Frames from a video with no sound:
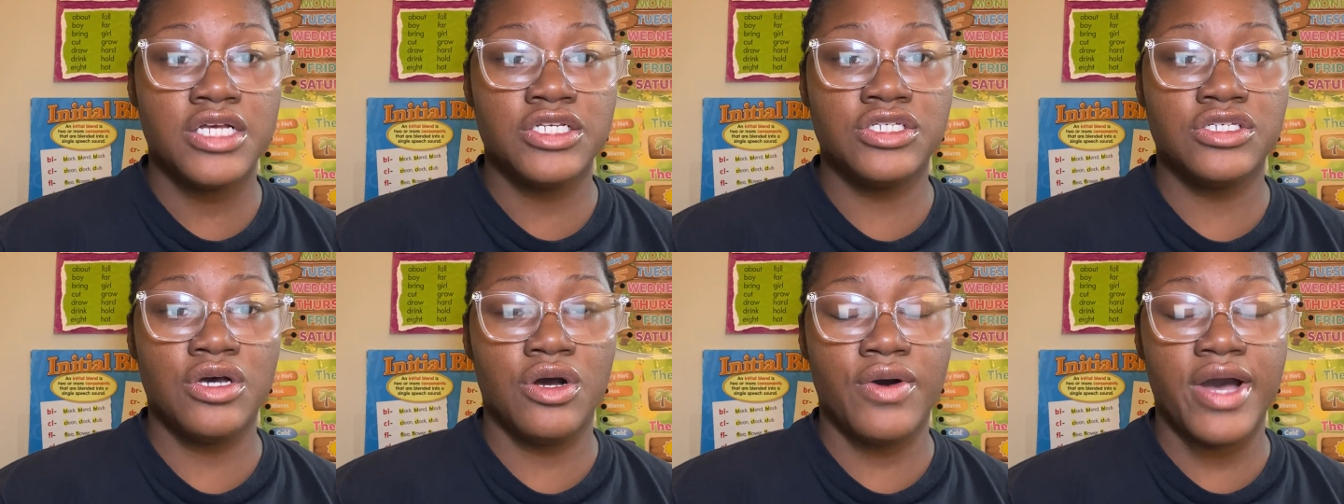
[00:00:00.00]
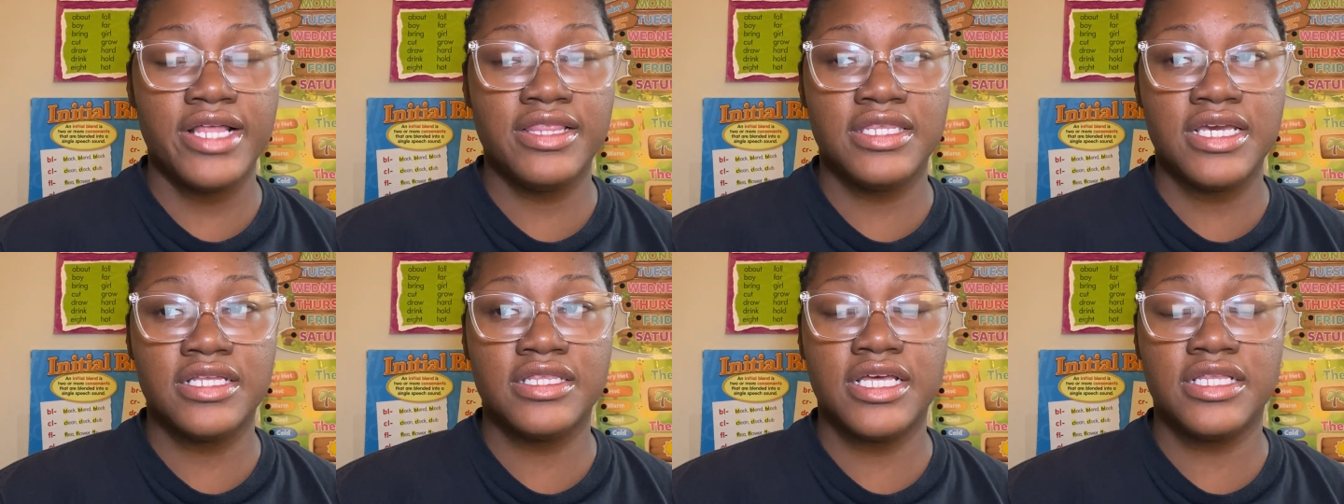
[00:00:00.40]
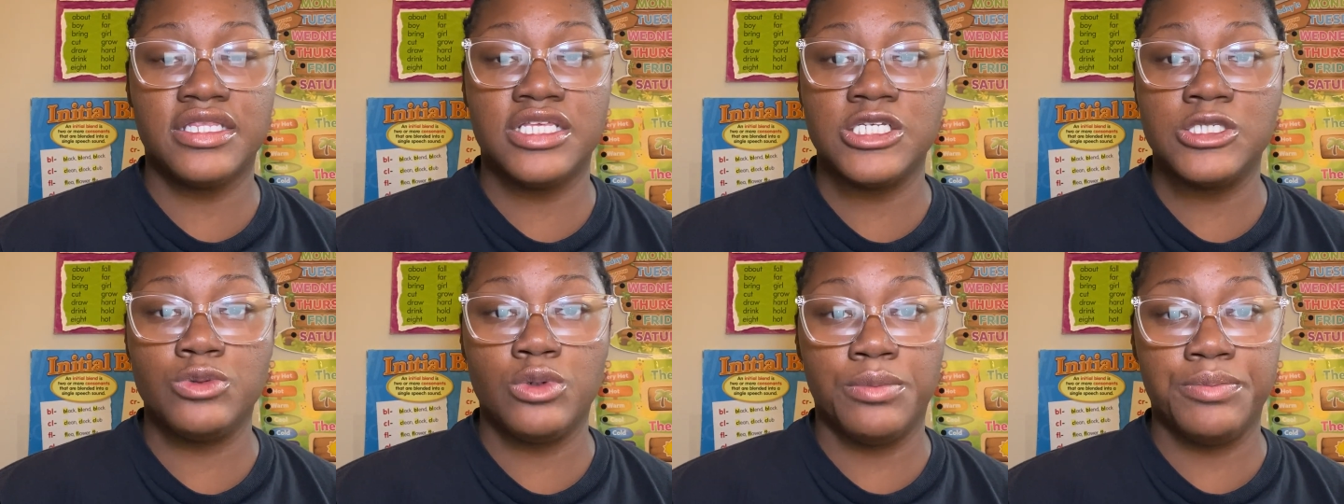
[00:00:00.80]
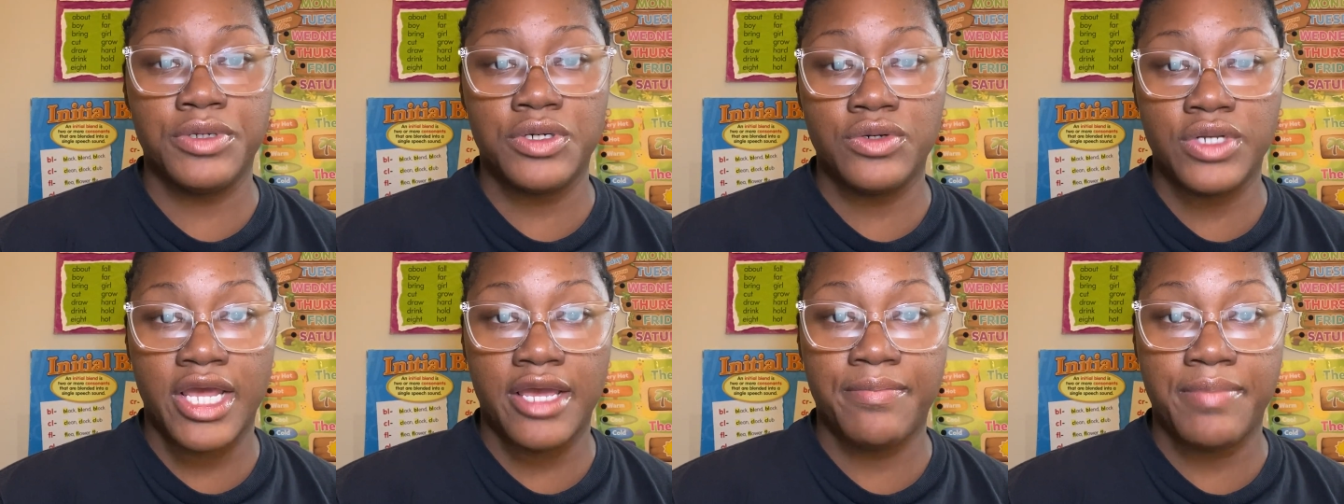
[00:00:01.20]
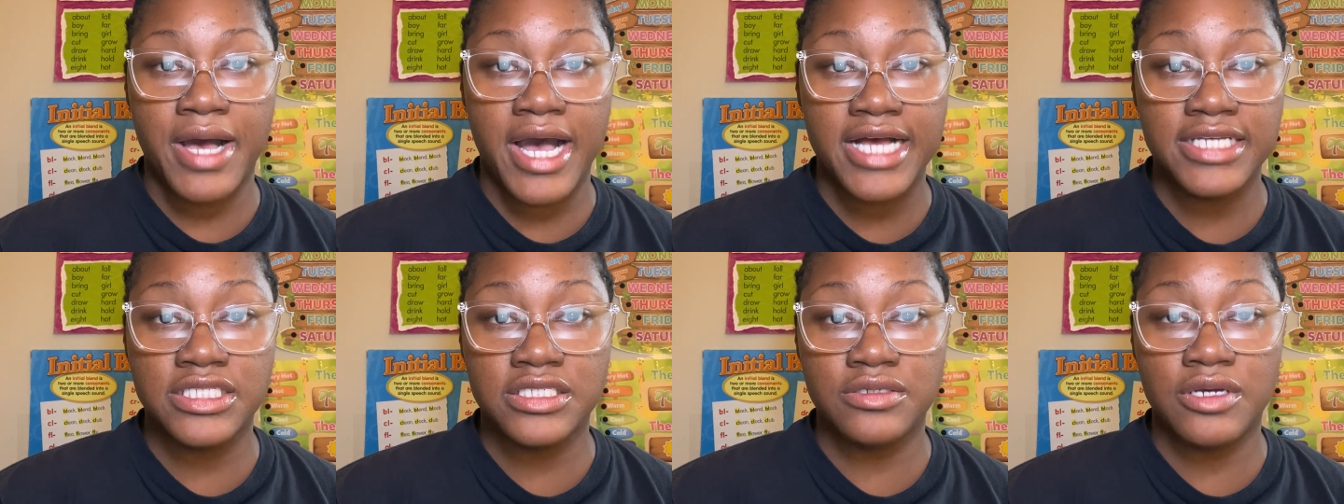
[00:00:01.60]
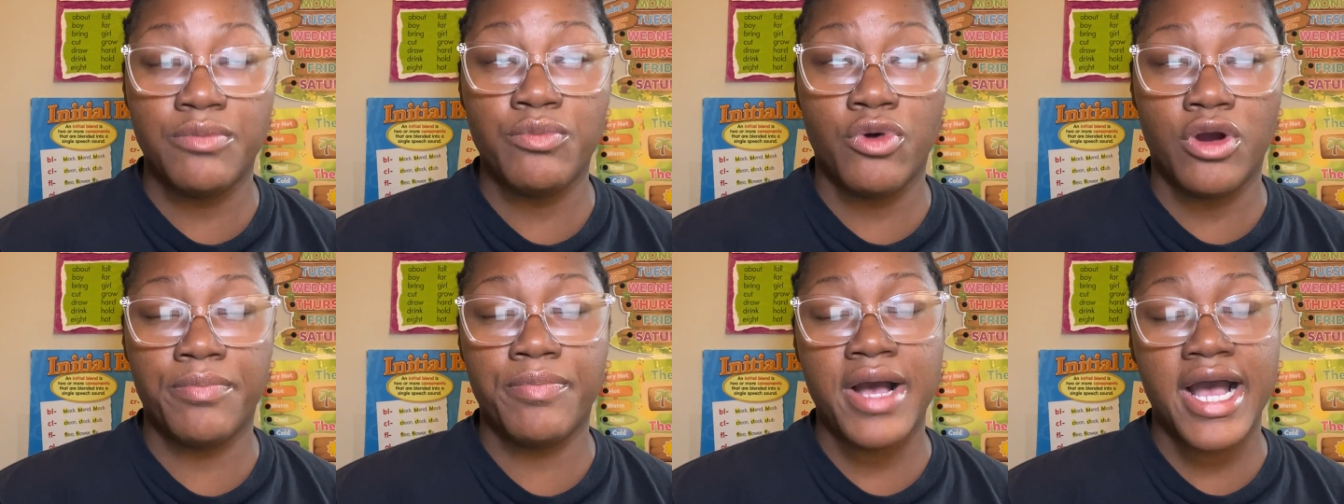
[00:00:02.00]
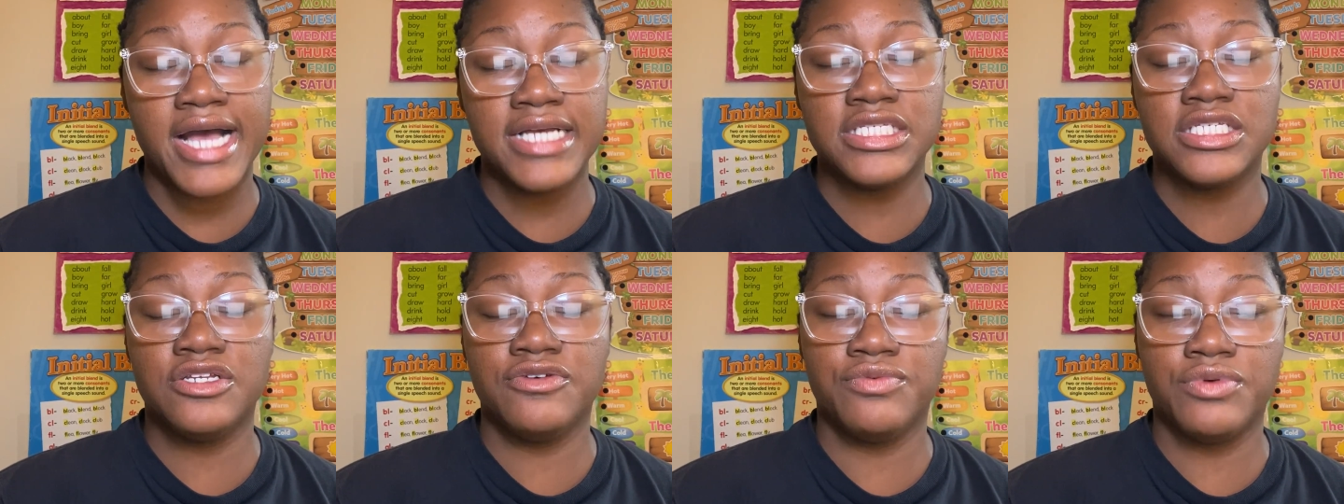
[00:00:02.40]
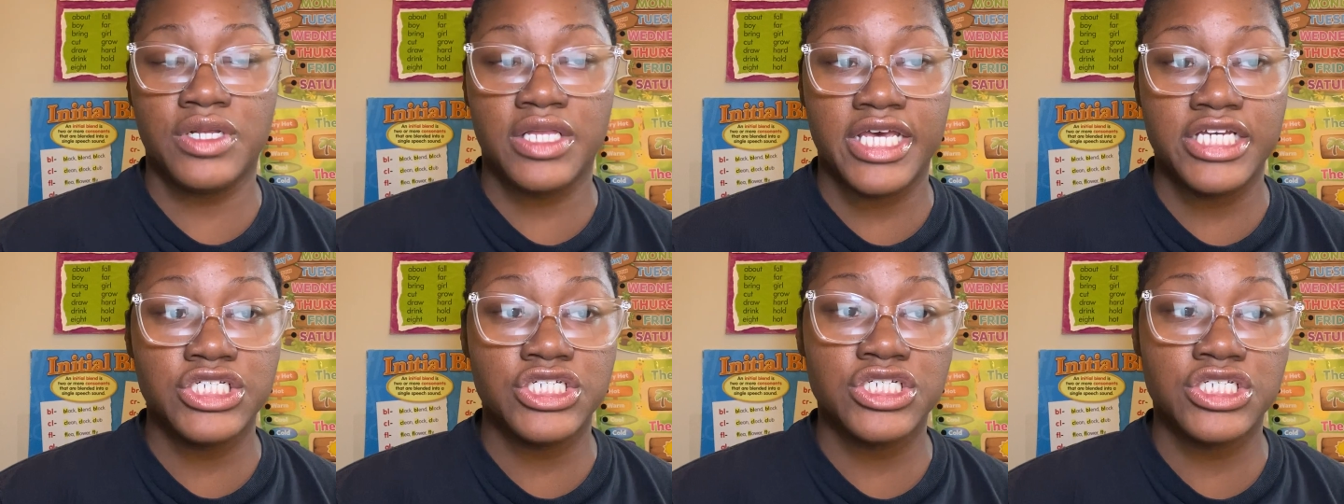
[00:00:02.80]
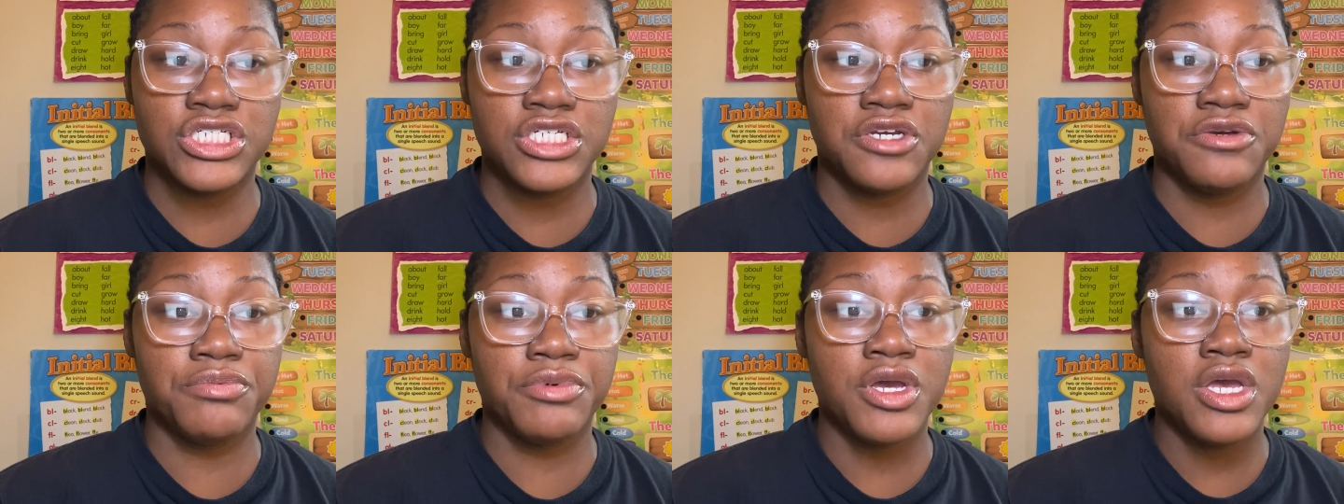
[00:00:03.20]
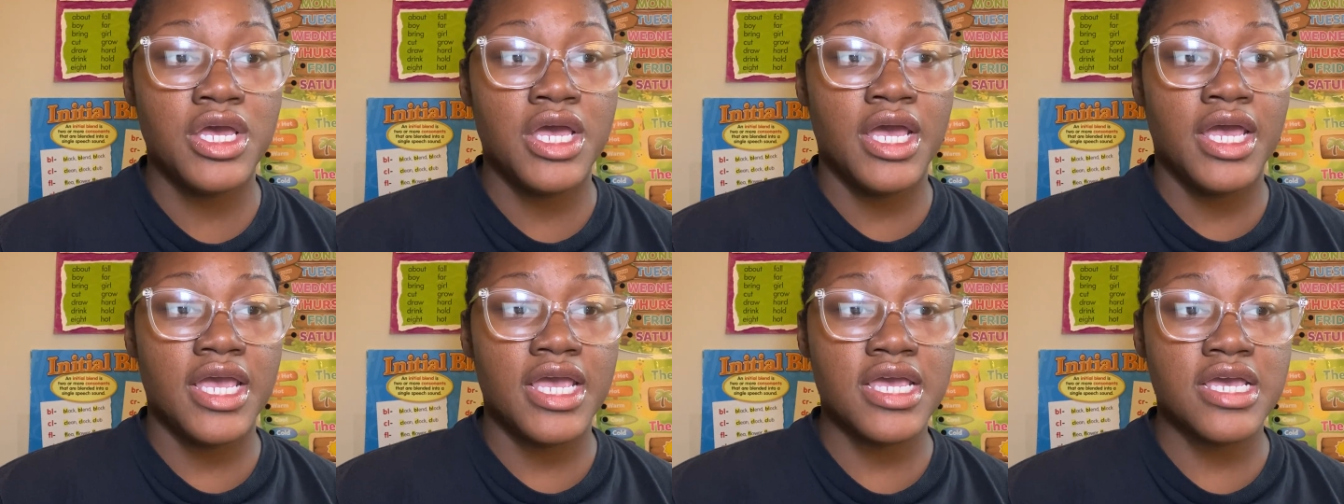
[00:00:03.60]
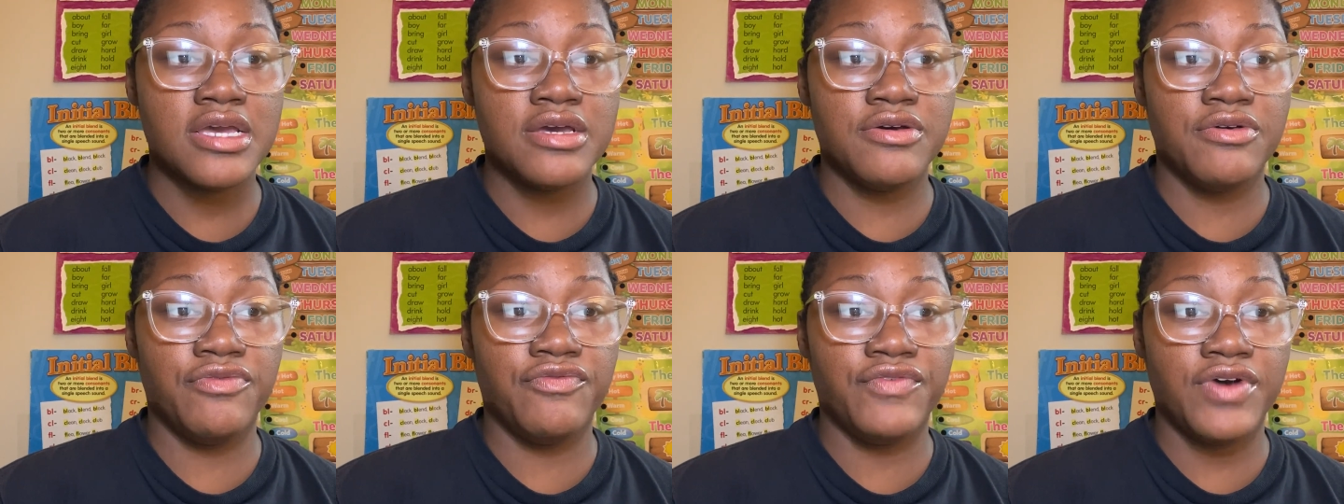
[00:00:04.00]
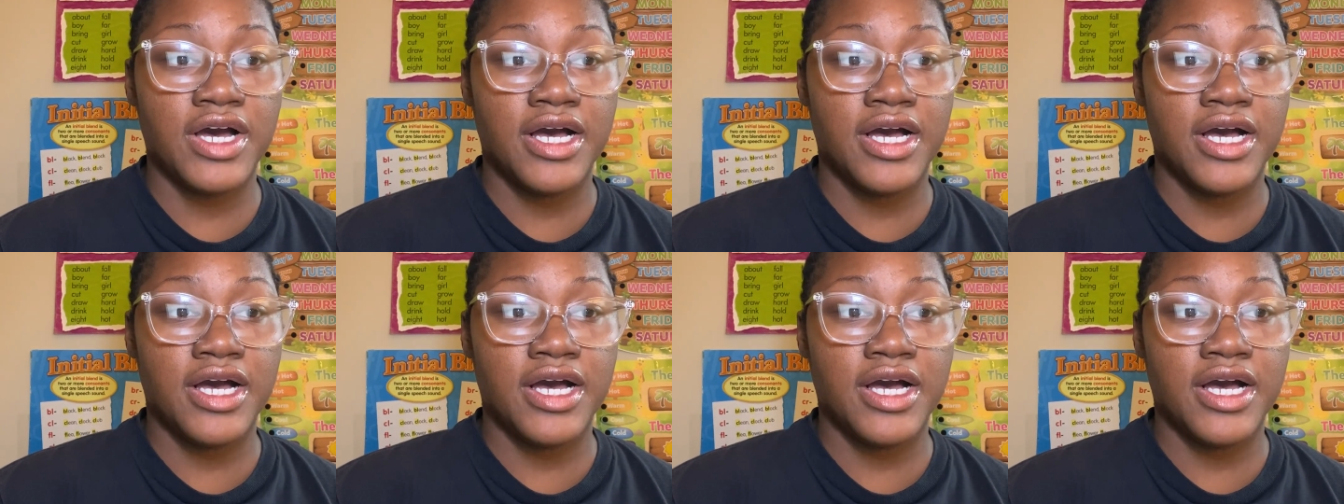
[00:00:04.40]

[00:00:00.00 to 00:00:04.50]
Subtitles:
So I think that this will build a more positive relationship if